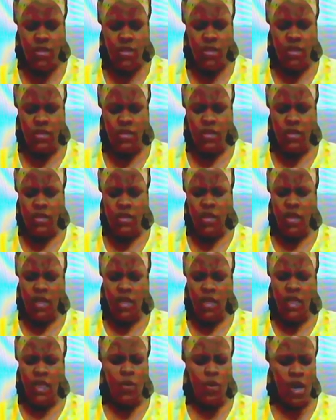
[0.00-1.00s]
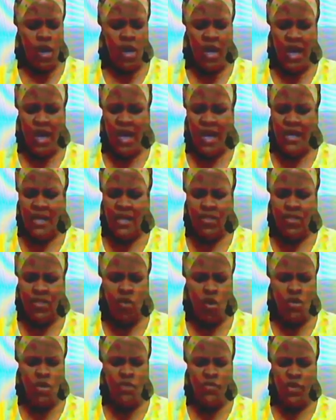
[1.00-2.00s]
the water, the living
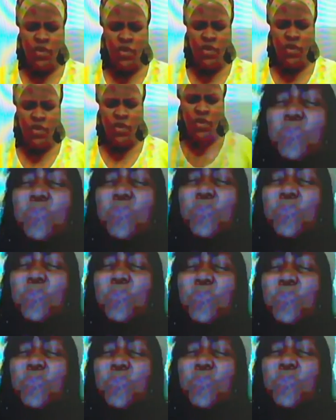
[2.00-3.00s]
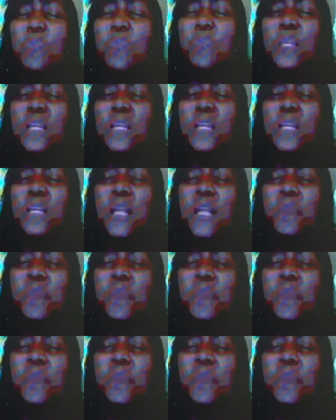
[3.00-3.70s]
water that quenches my thirst.